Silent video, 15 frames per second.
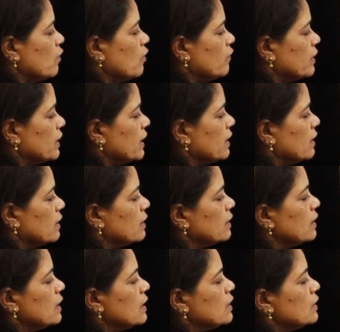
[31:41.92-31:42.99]
over
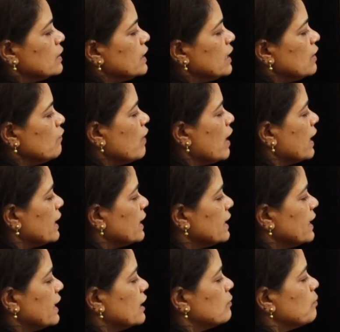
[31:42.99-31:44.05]
here,
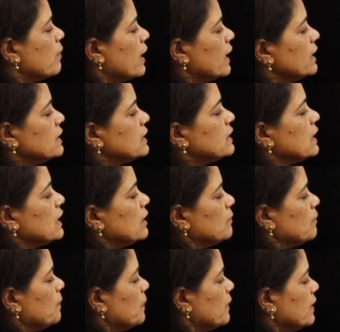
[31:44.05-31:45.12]
divided by 3.
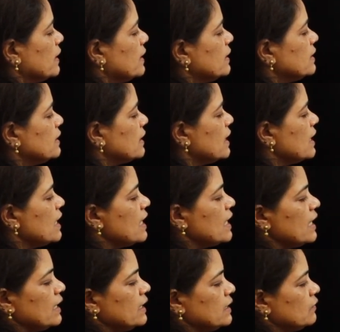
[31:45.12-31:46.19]
3
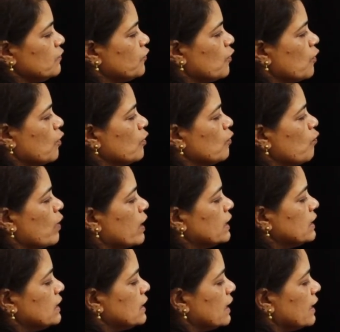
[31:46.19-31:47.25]
in 4
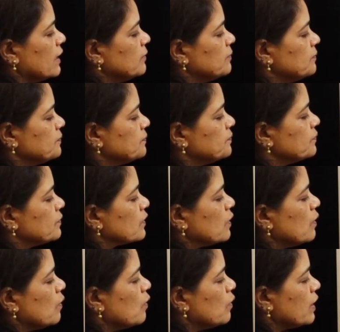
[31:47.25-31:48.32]
one time,
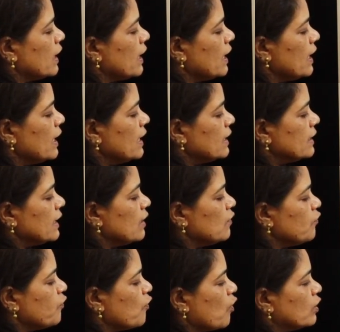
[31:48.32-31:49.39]
okay, then
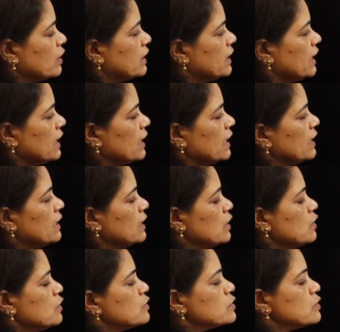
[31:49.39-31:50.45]
14.
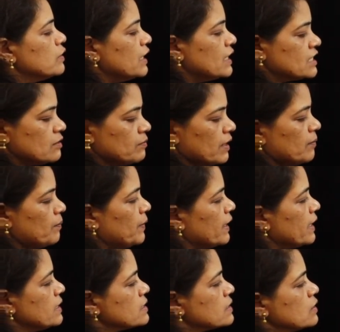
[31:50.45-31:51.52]
So decimal
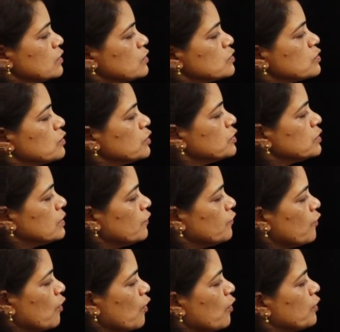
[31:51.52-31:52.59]
place, so
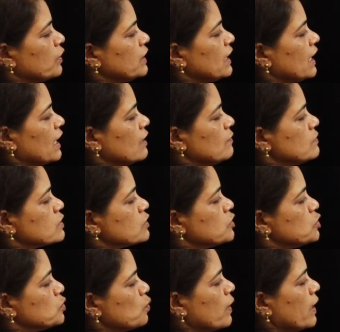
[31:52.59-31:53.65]
4 times
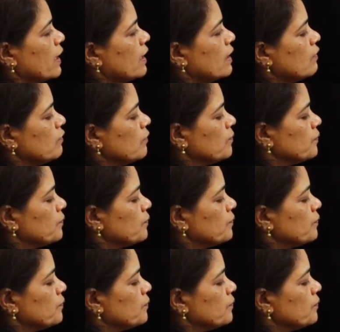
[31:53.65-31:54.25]
12,